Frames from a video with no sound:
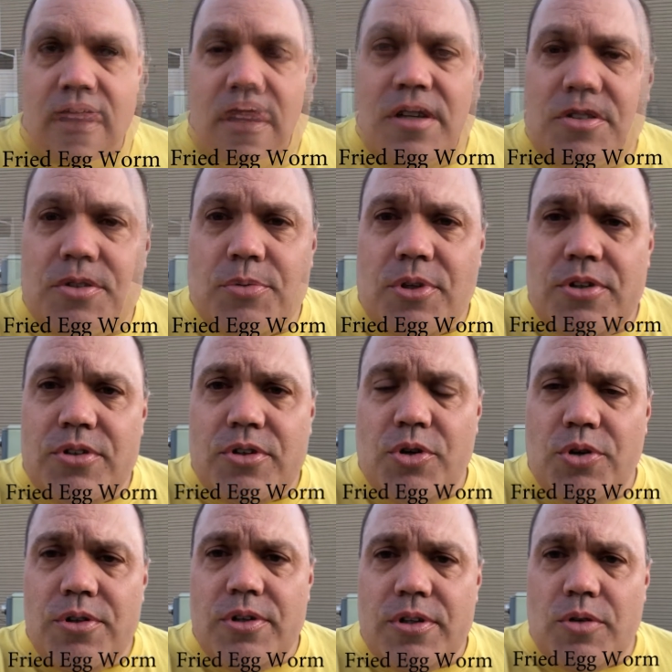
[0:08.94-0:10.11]
it's a really
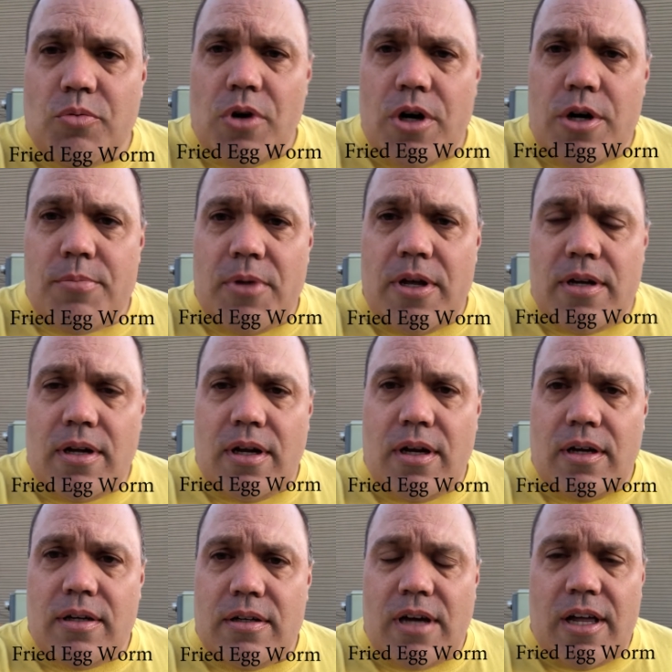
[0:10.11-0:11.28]
cool looking worm, and
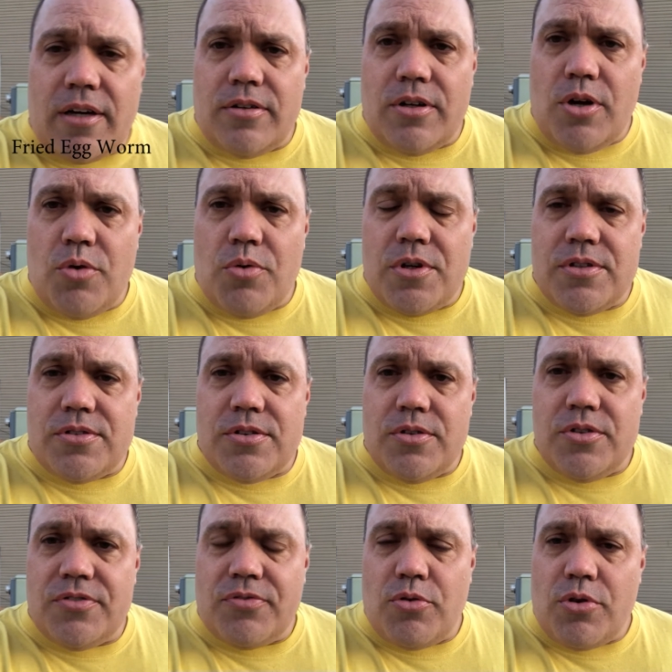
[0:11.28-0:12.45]
I don't know what it's
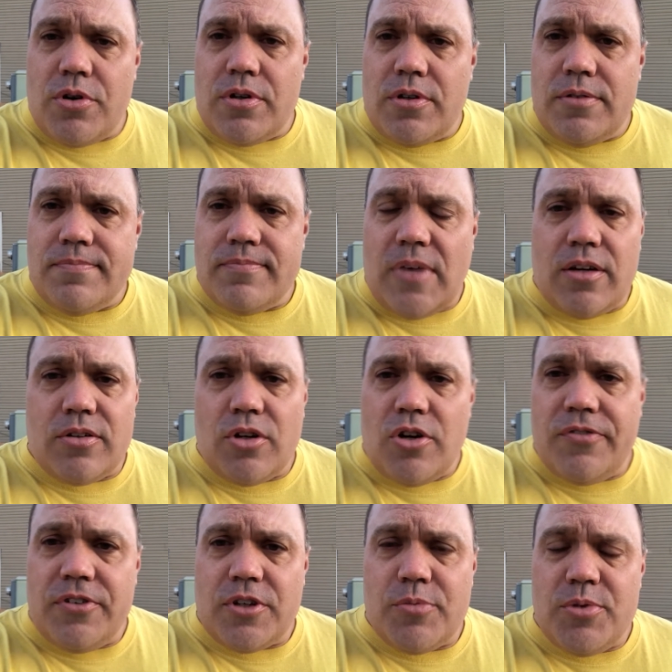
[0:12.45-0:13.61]
used for. I don't know
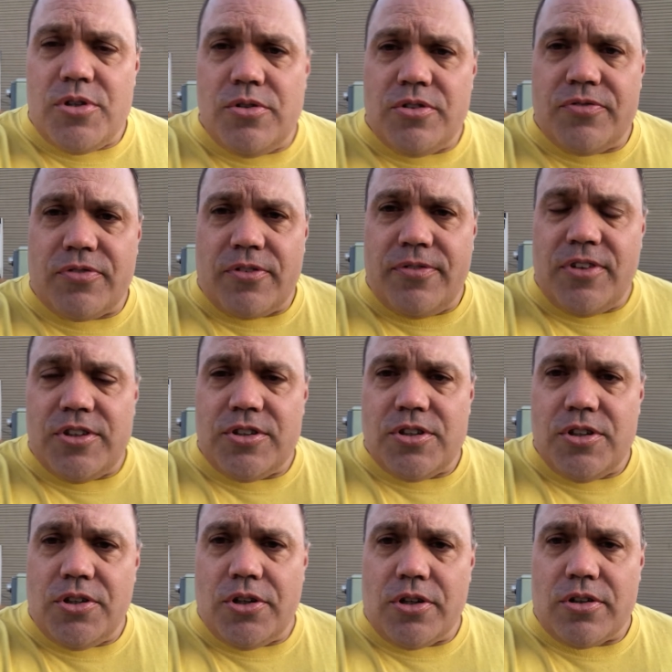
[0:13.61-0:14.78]
if it could be used for
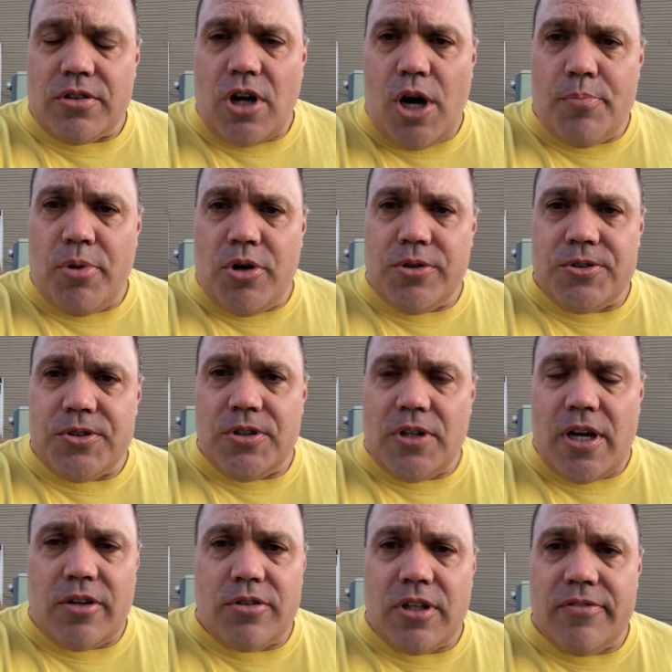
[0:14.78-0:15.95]
fishing or composting.
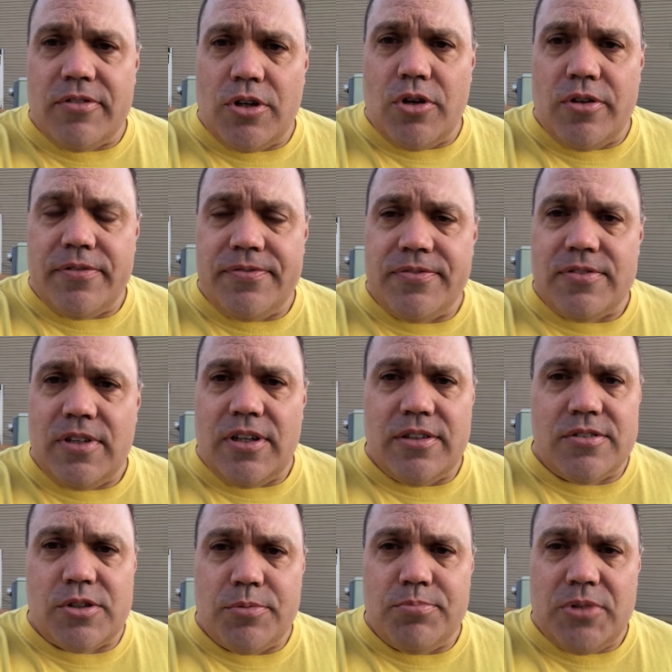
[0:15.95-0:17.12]
I don't even know if
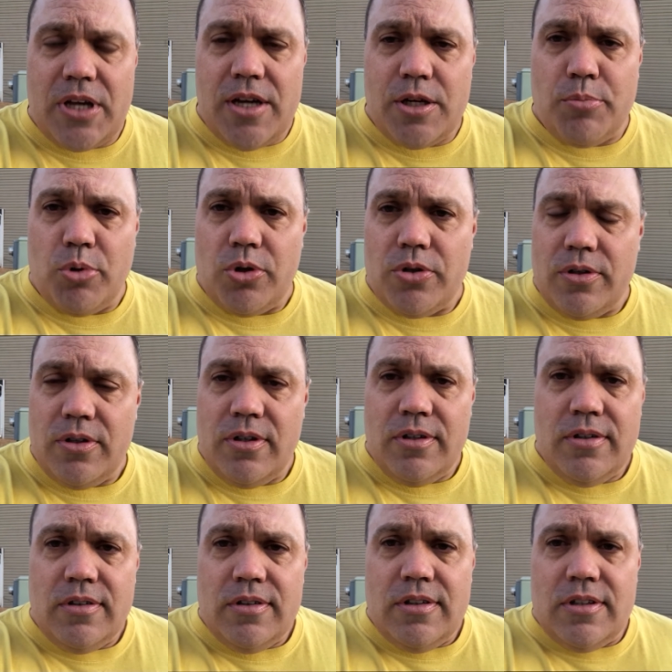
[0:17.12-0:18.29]
it's obtainable.
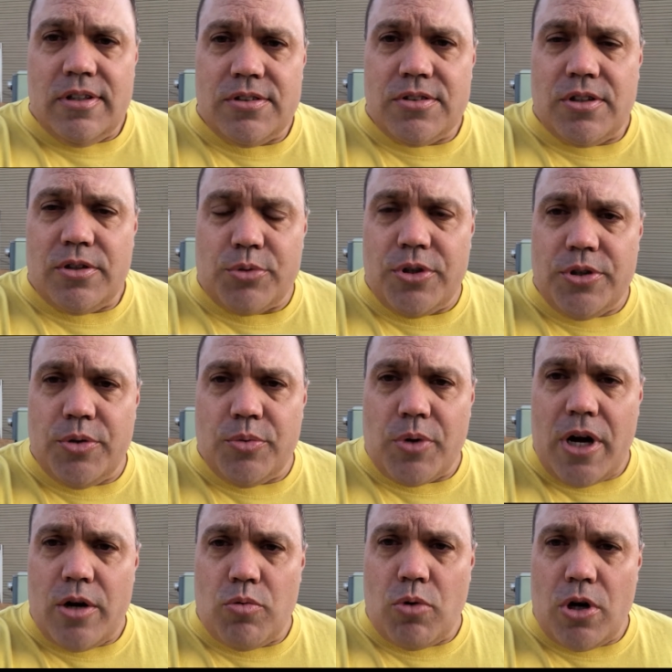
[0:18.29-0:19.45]
It's a really
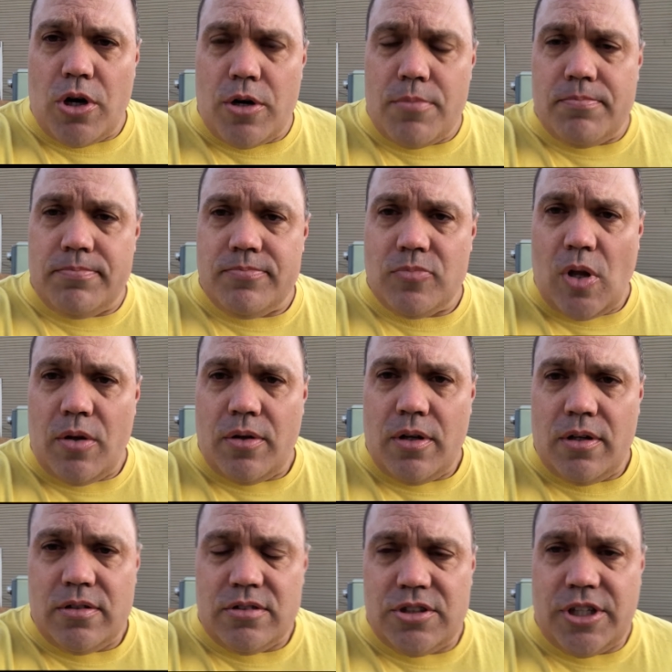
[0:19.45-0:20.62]
rare worm.
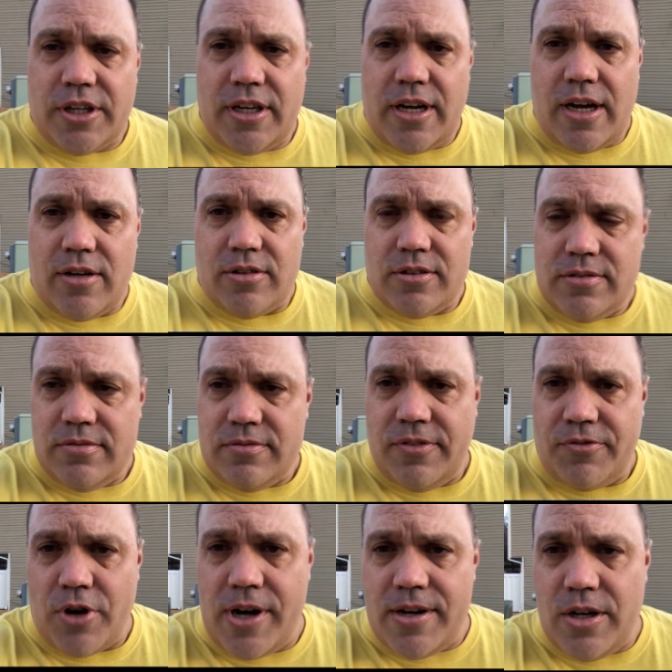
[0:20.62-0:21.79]
Check it out.
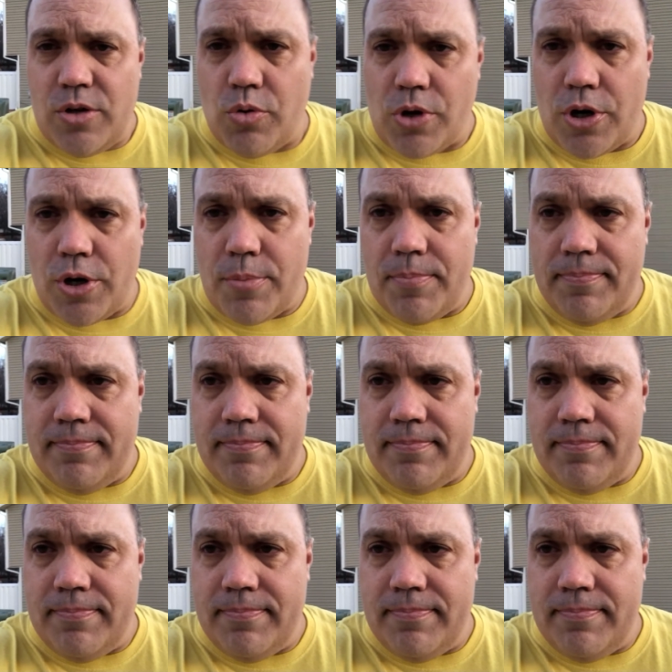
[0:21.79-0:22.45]
Fried egg worm.